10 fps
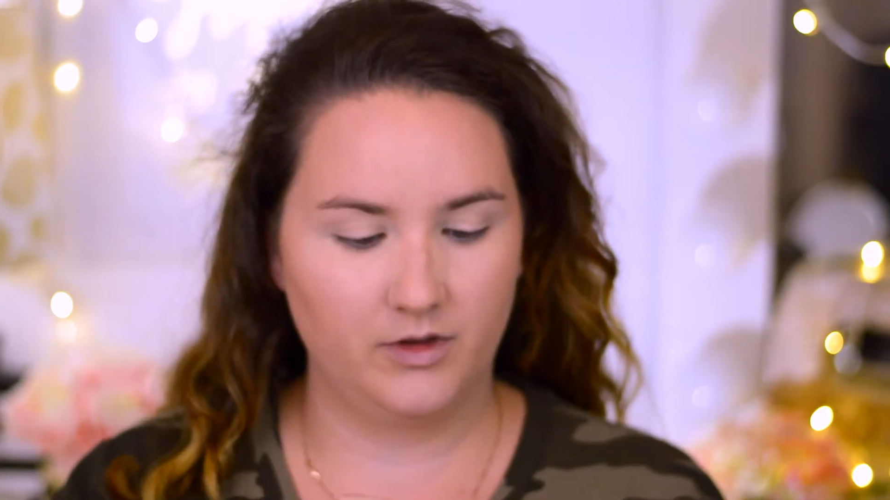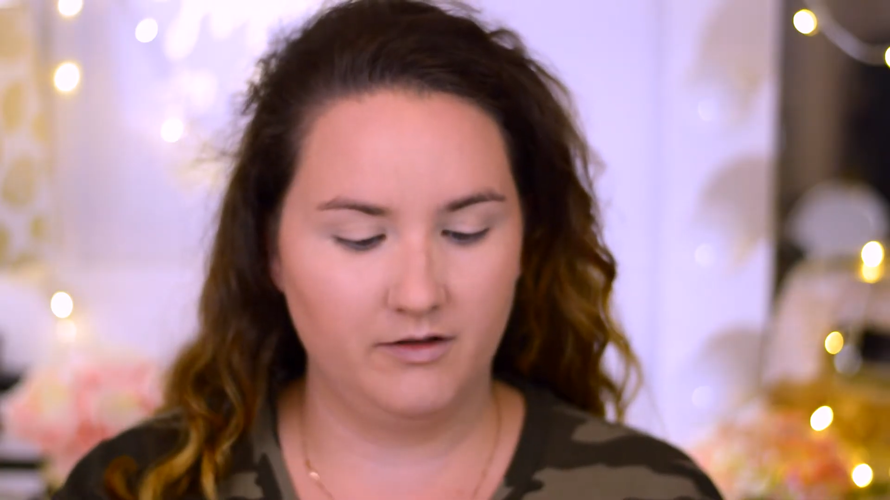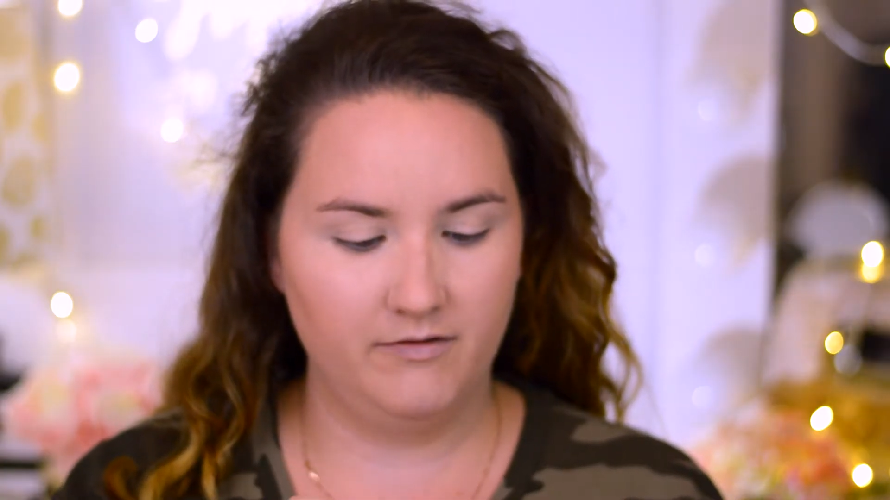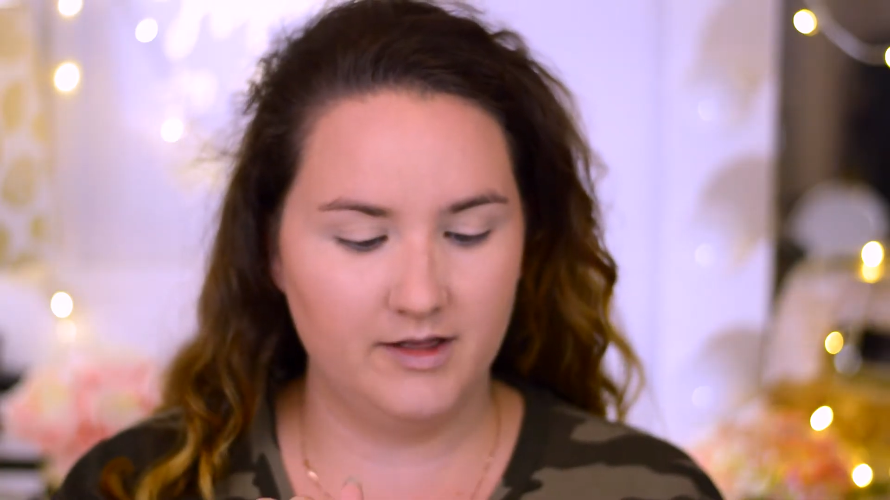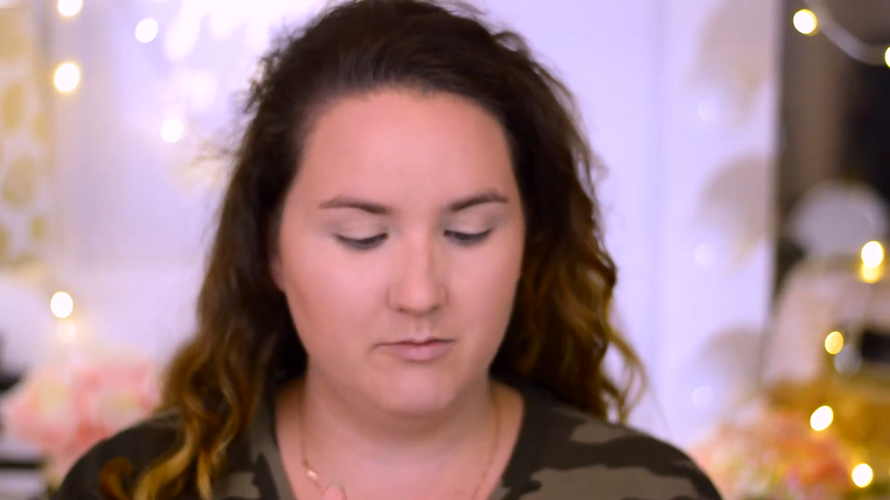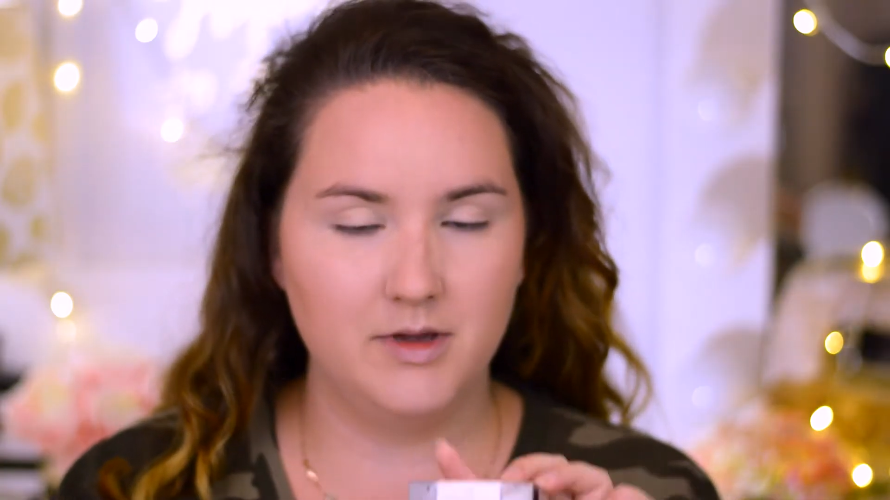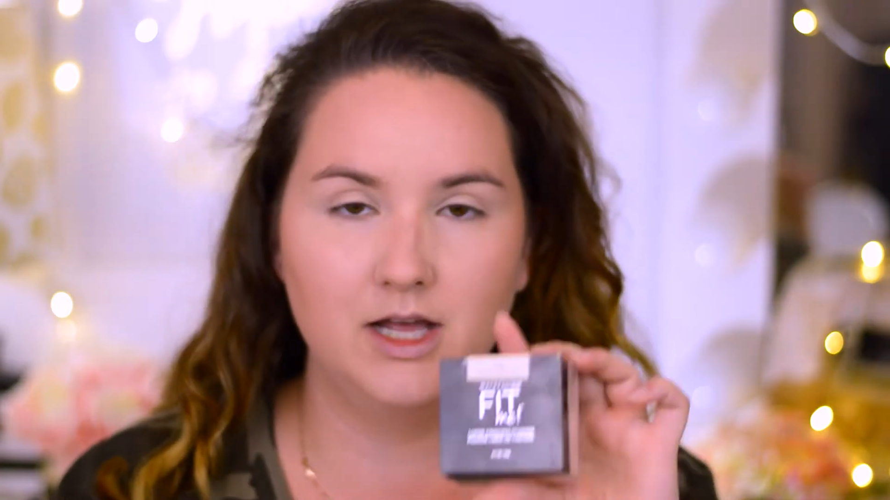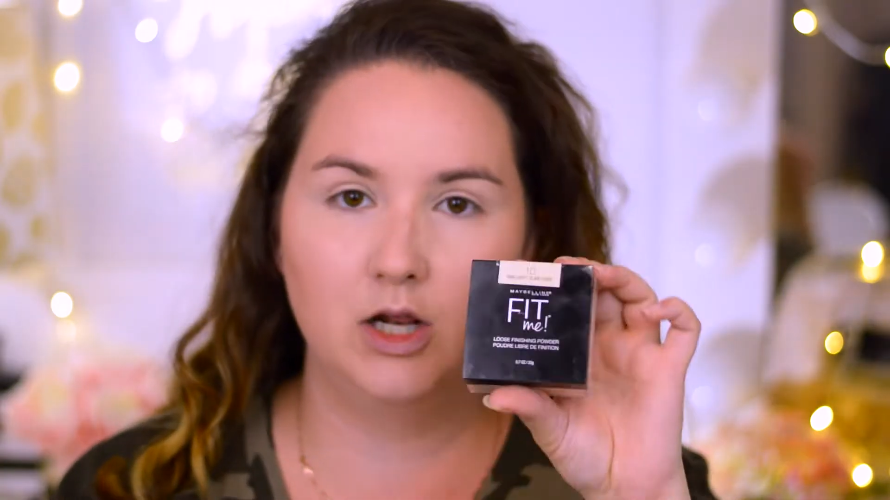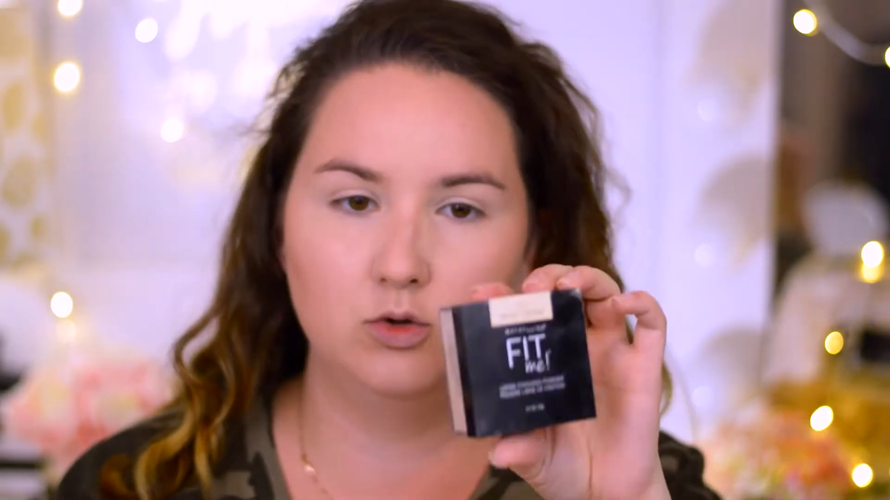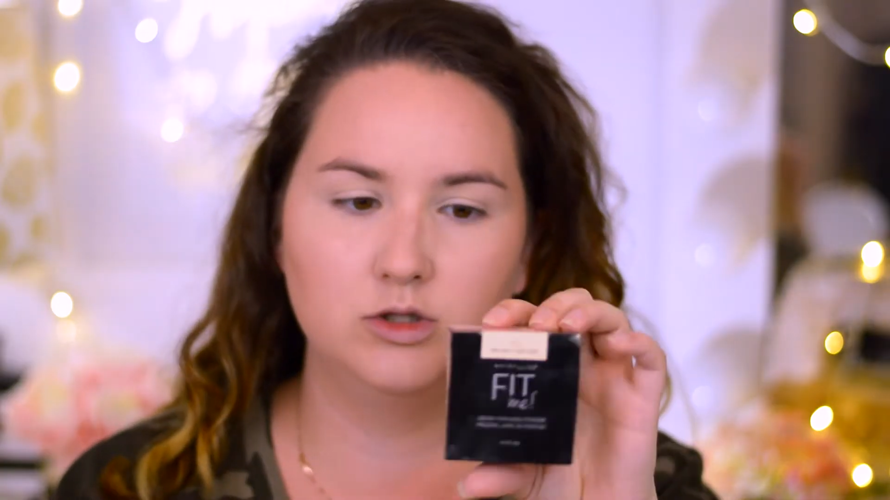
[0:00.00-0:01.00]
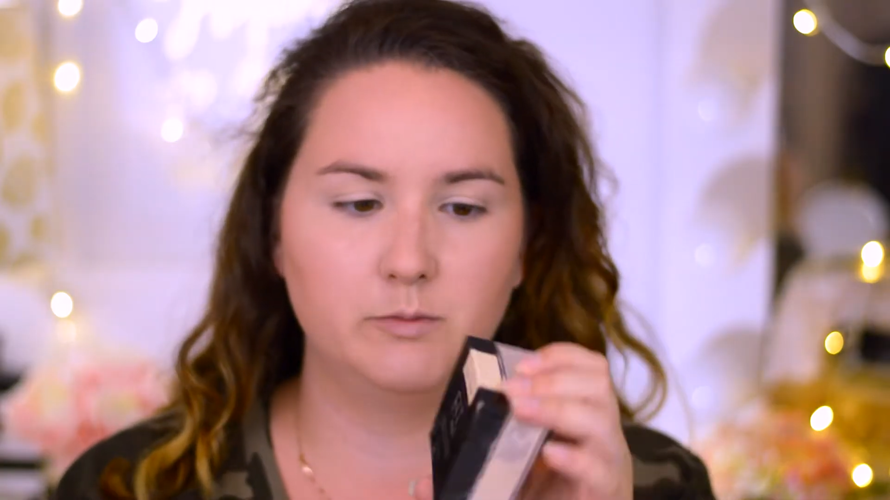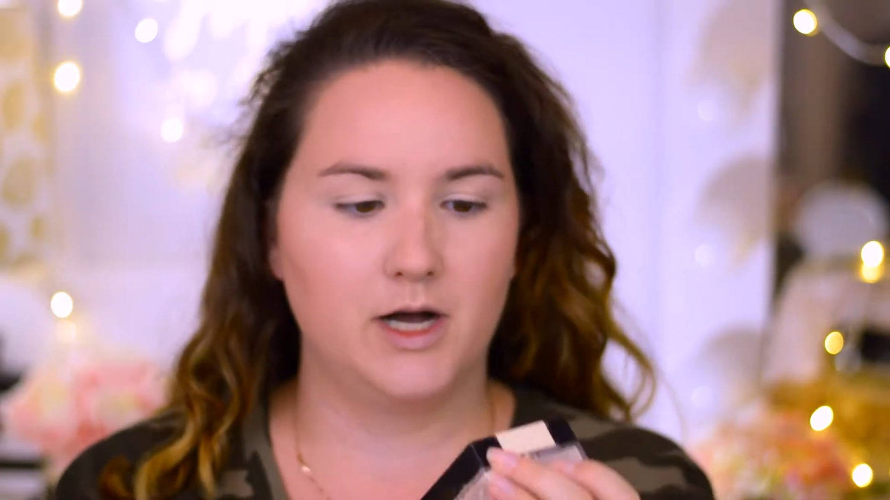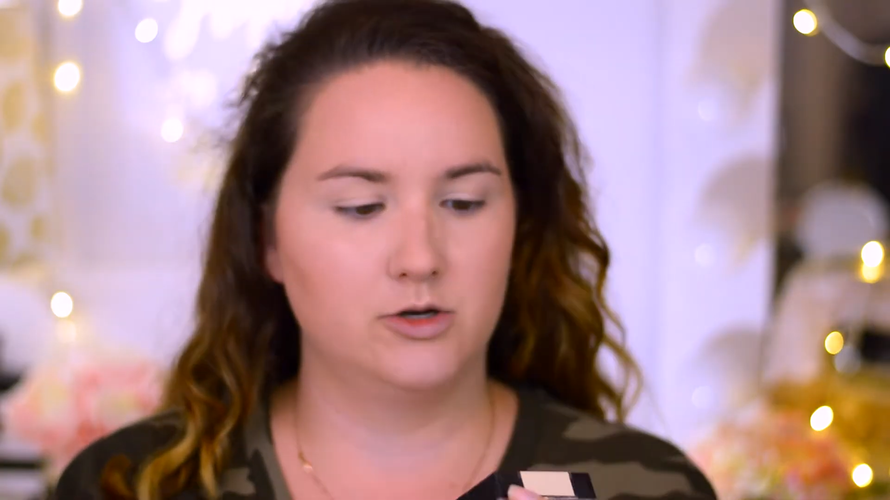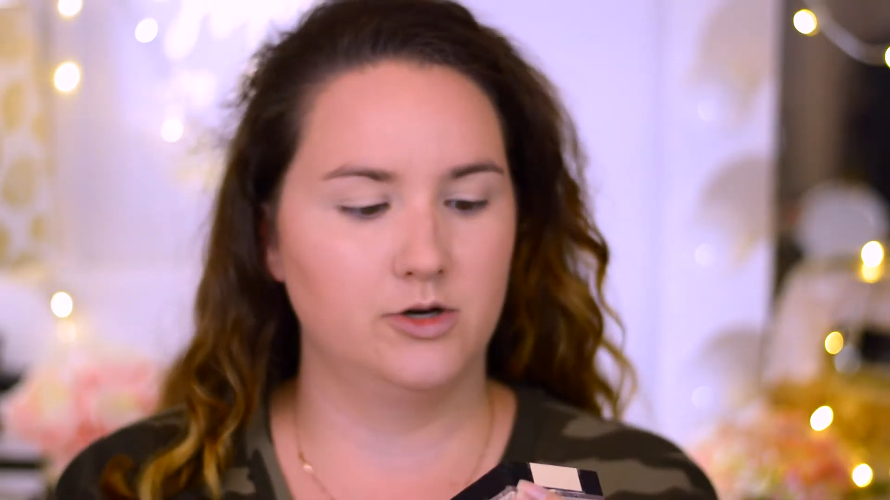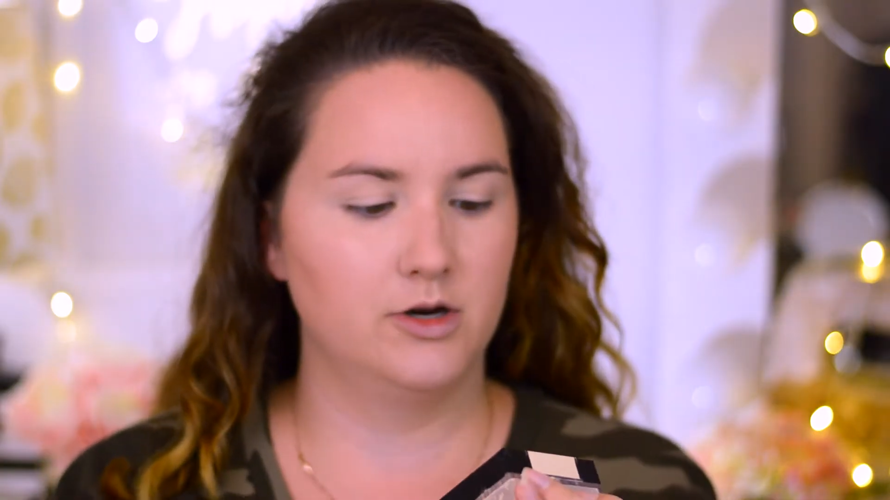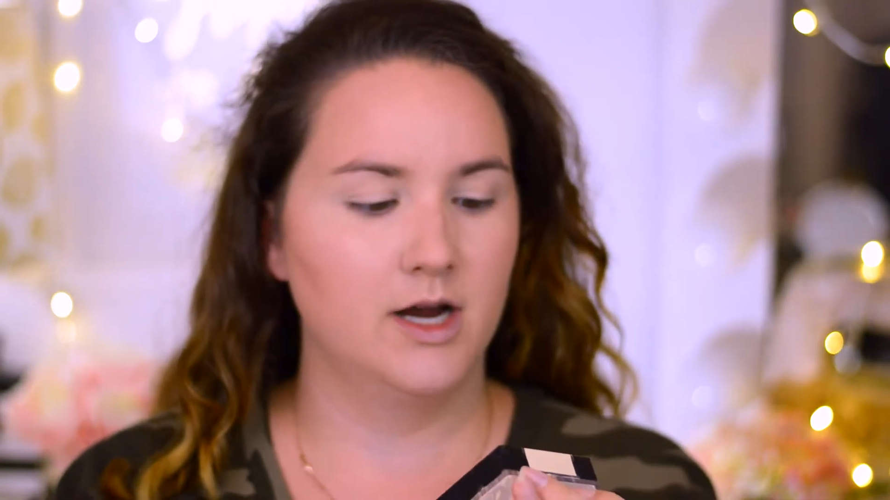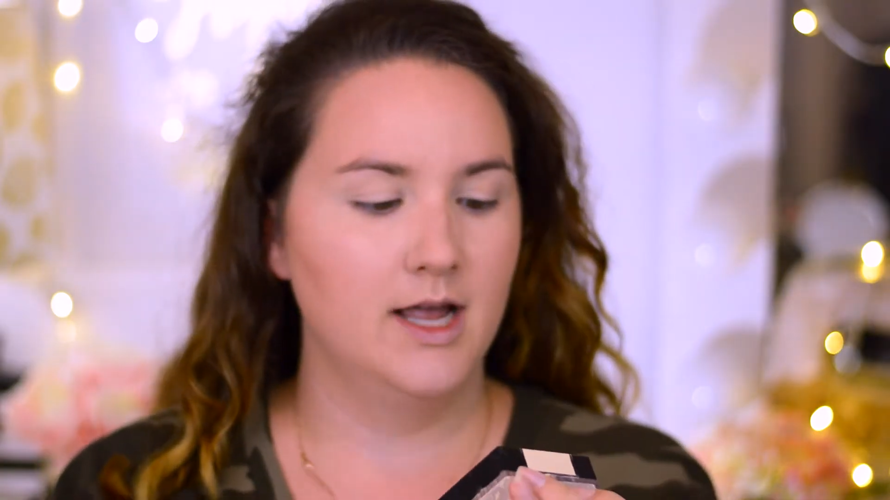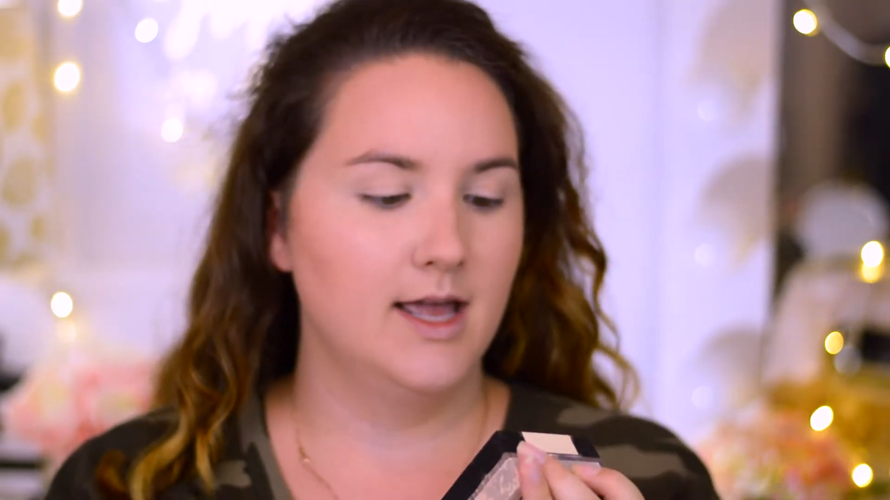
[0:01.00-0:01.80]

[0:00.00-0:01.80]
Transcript: Fit Me Loose powder